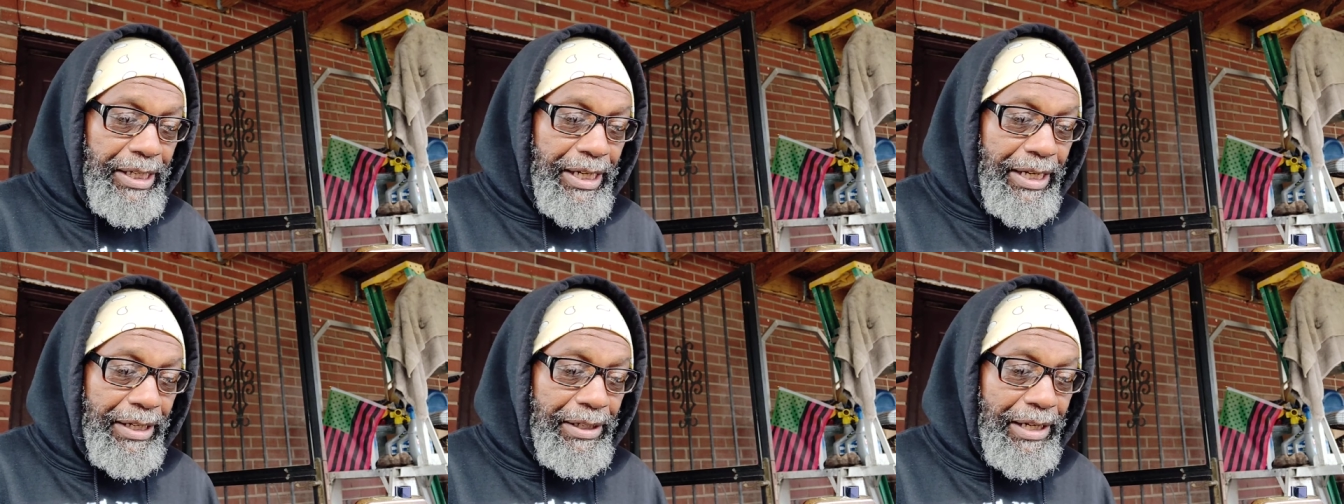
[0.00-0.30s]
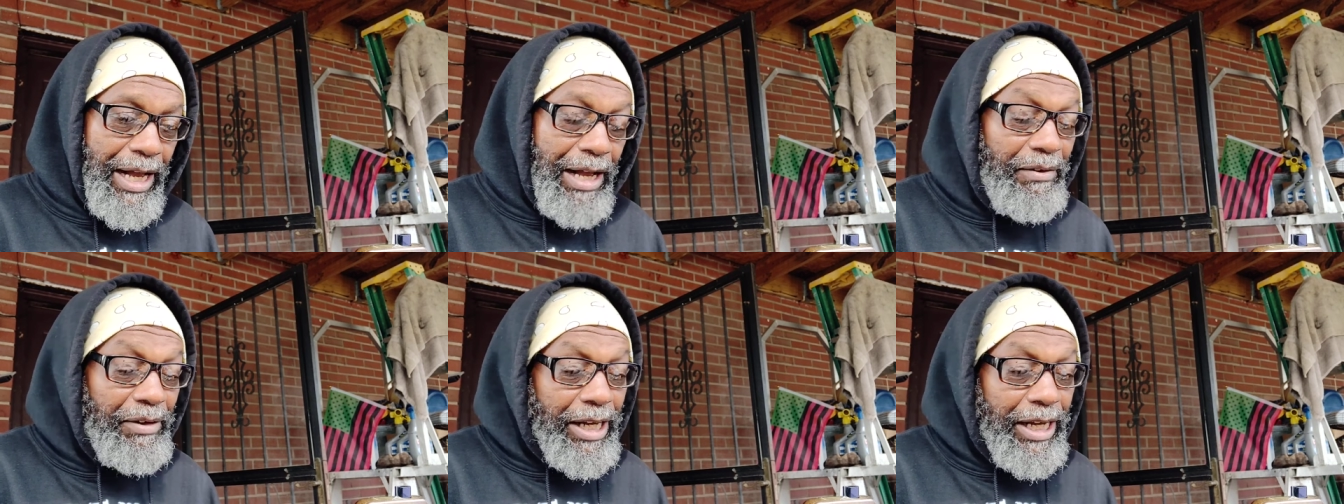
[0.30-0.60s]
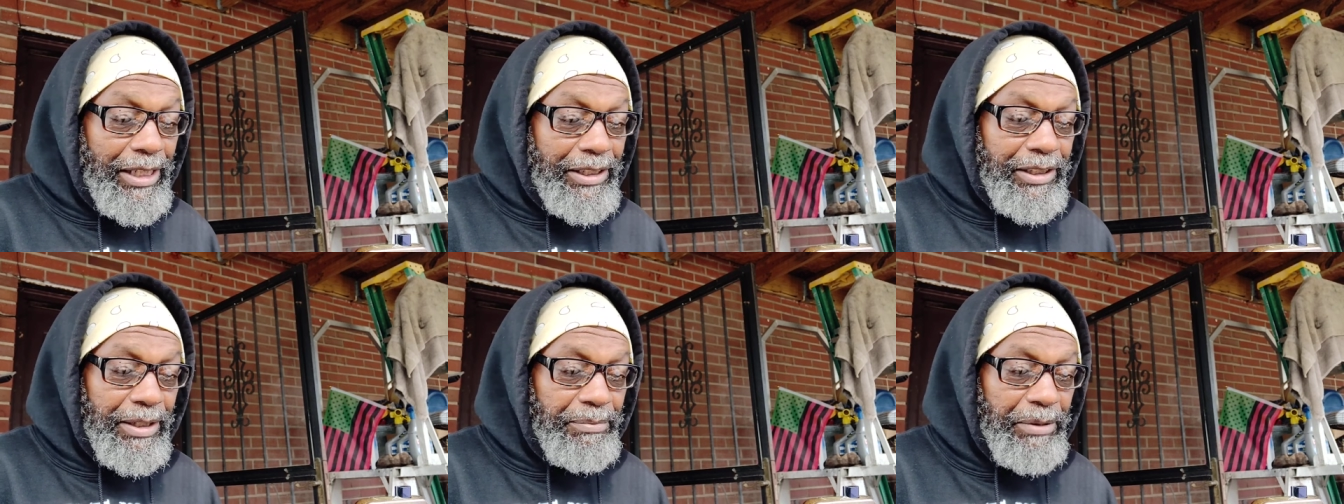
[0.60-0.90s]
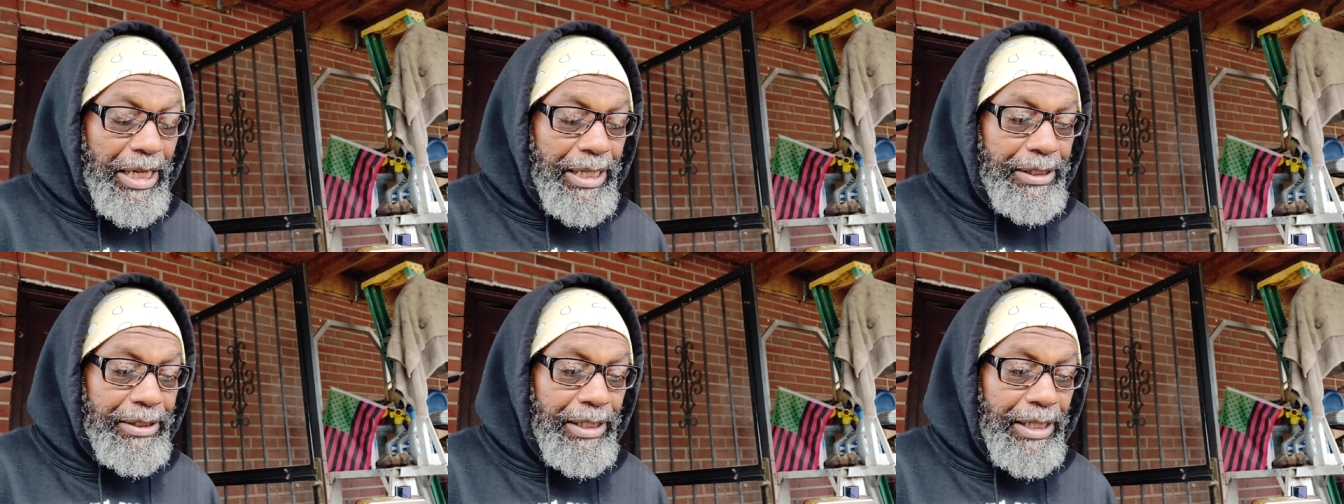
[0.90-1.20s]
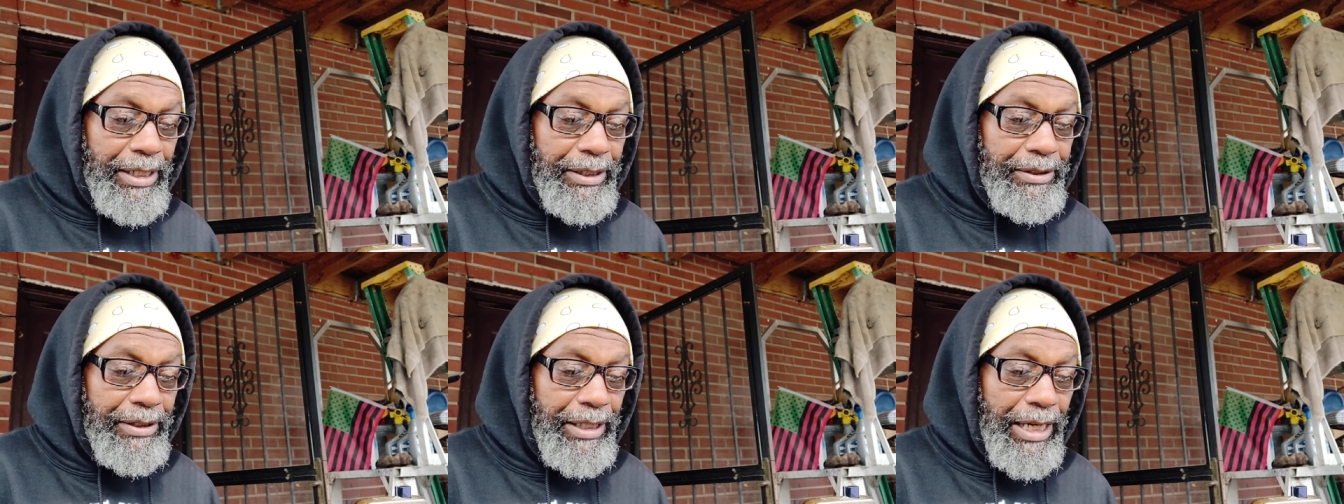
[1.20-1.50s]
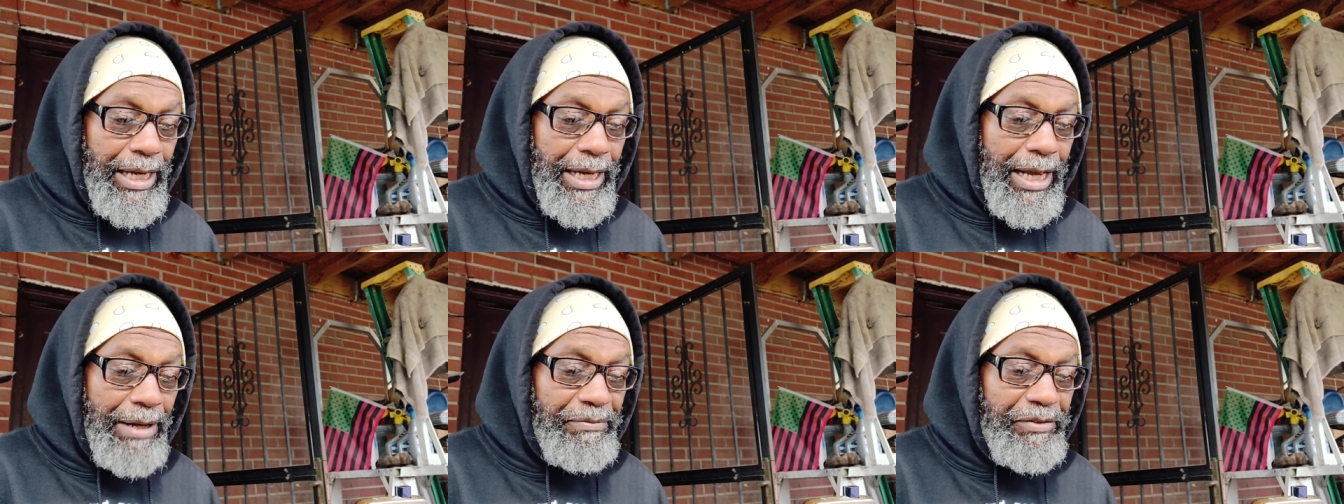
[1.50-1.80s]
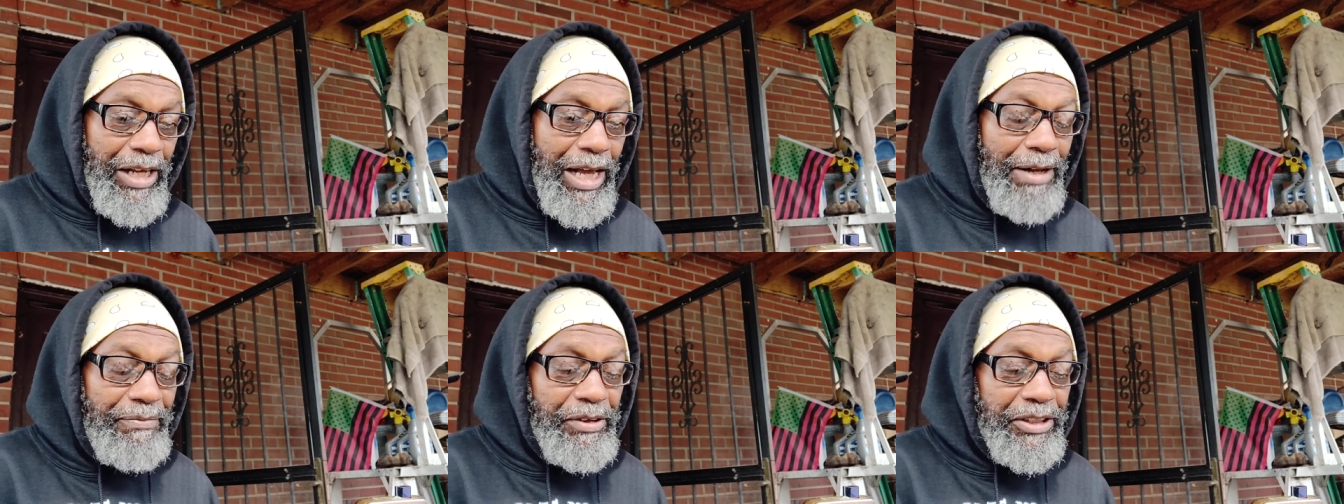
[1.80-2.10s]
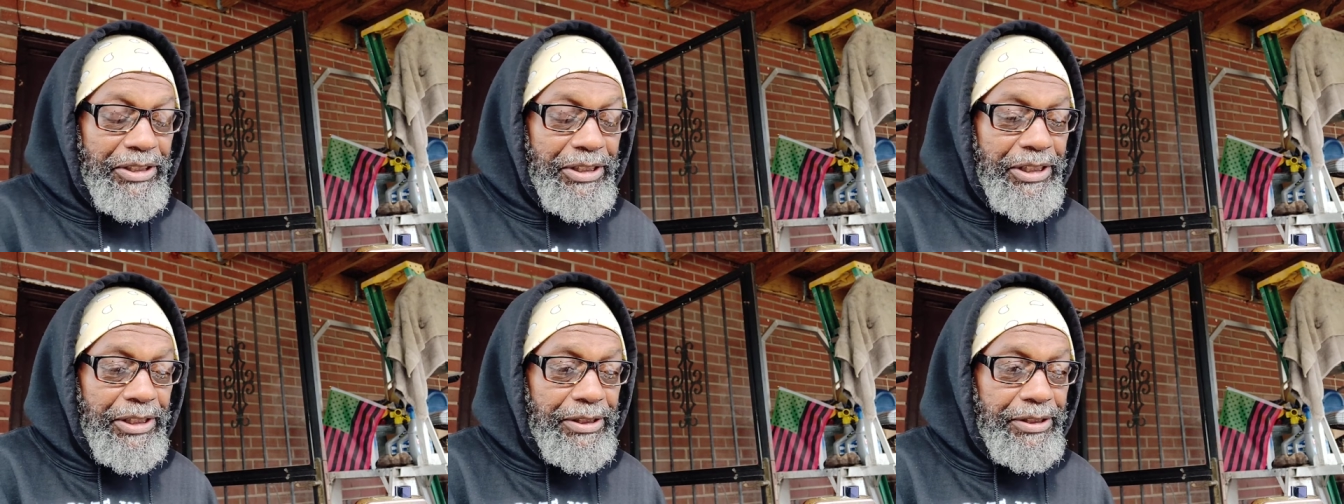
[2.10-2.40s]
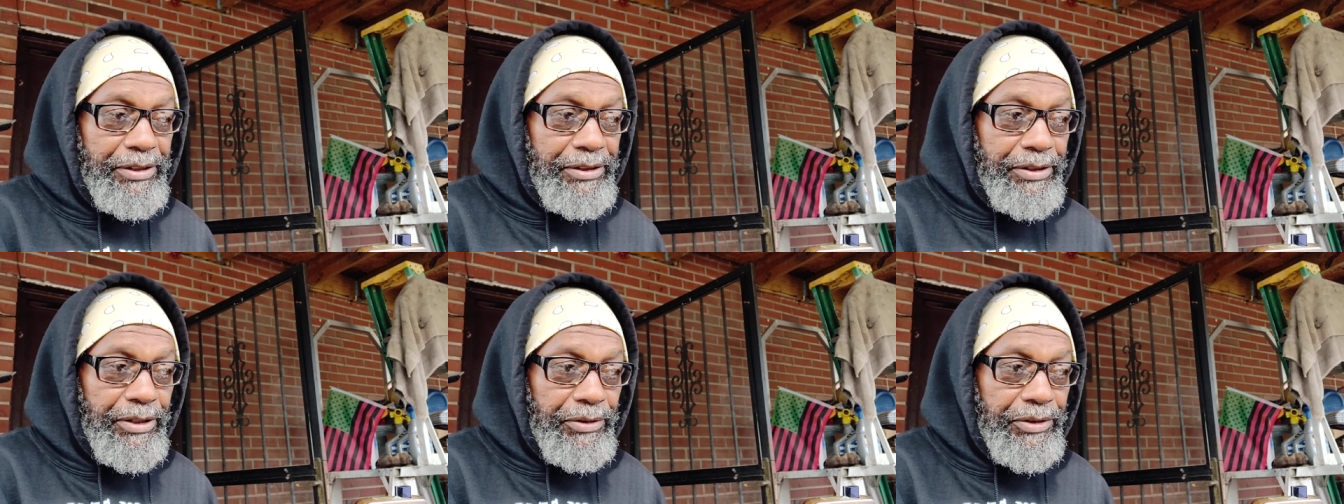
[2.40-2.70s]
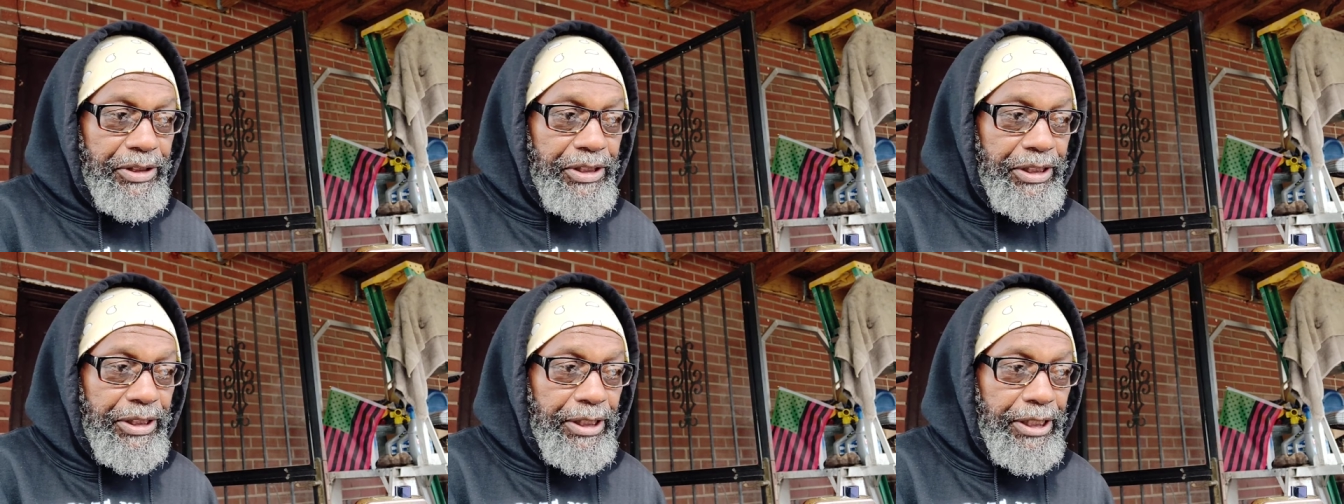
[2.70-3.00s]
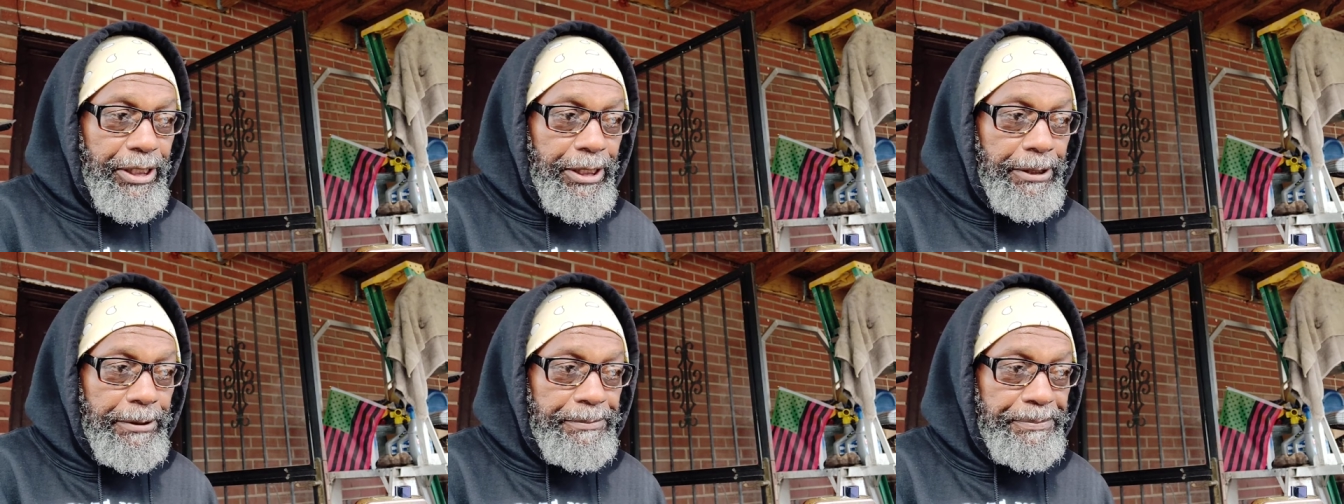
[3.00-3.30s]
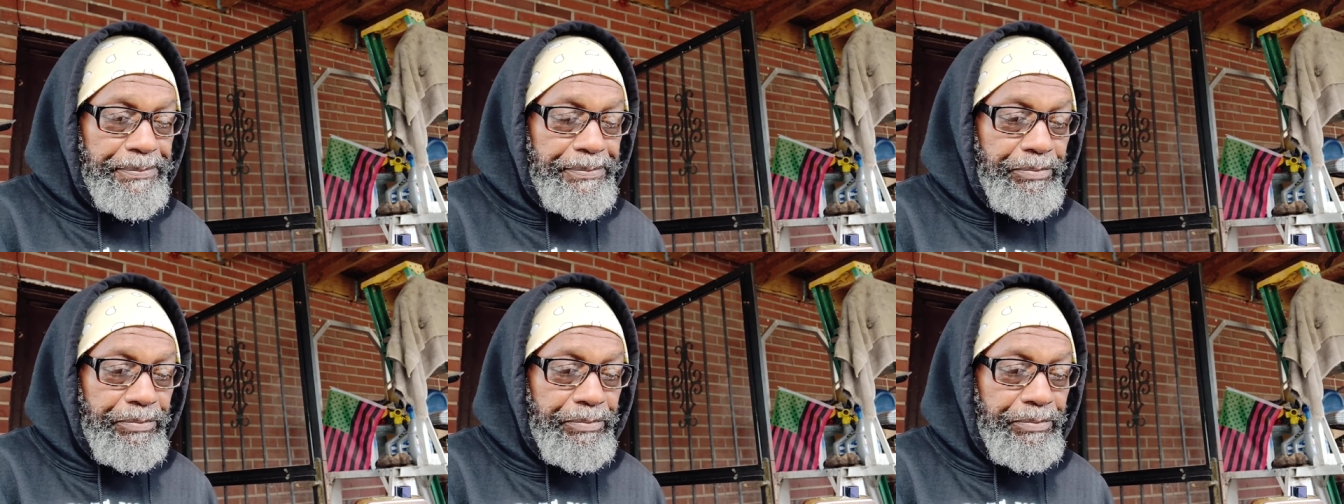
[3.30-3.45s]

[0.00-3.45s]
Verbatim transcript: I'll, I'll, ask him like, like I have, I have to see, go see, uh,